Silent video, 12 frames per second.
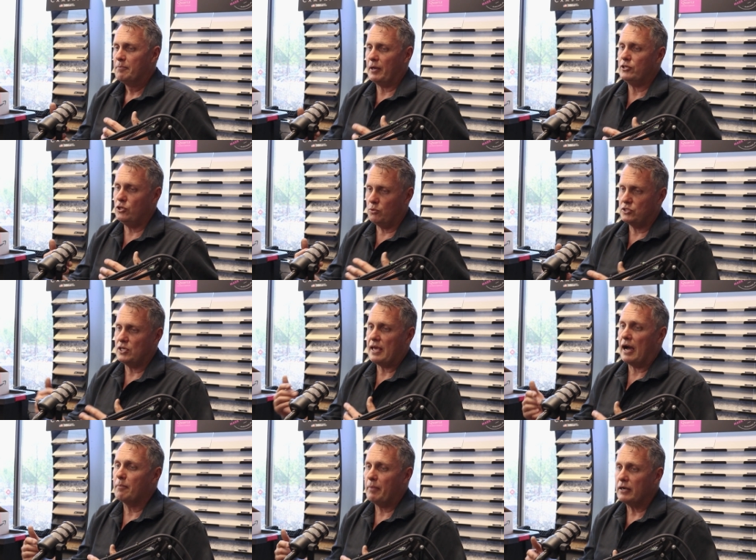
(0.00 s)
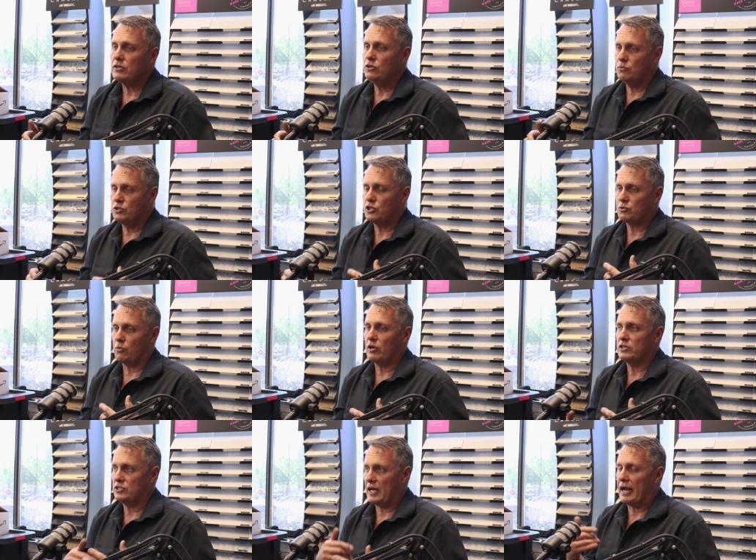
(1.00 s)
But you, as a young buck, you would just
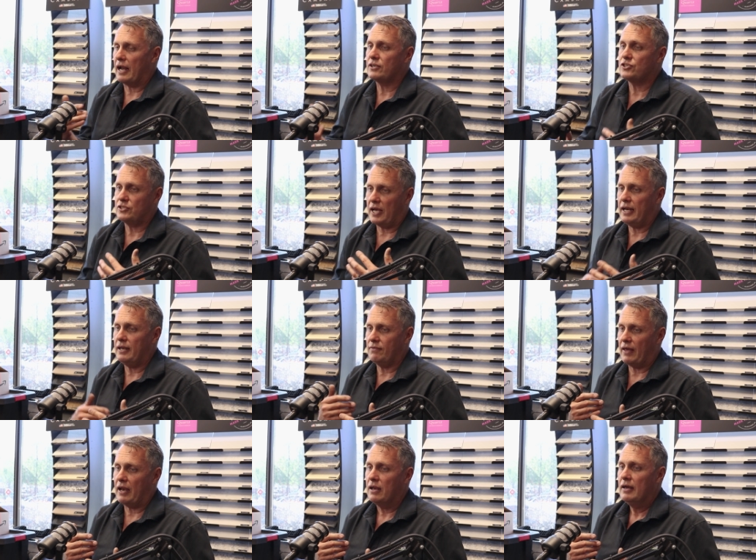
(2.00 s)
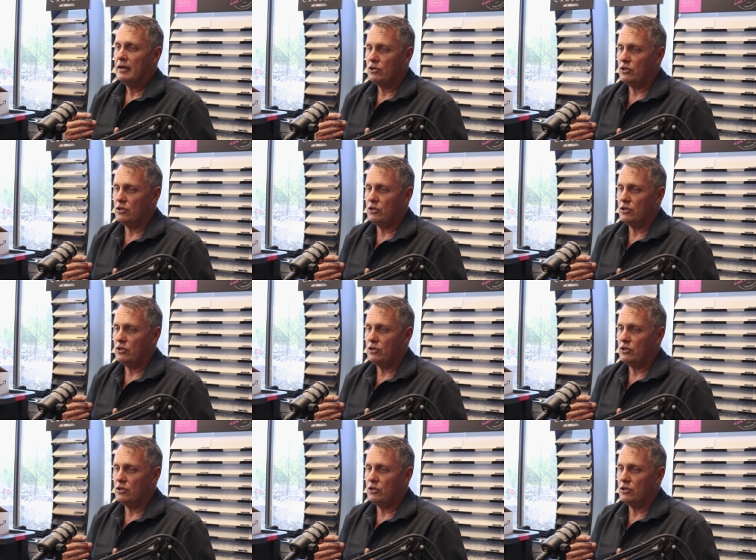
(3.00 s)
want to start understanding that,